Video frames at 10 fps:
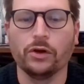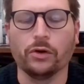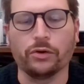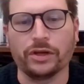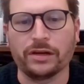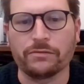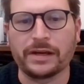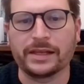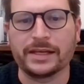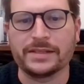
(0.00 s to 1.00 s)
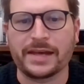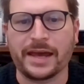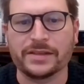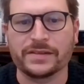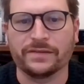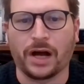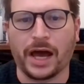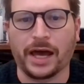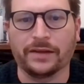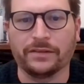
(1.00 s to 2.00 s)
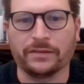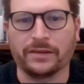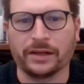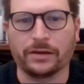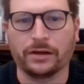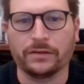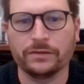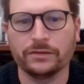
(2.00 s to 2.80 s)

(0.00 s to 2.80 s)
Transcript: or you need a really intense fire to set it off.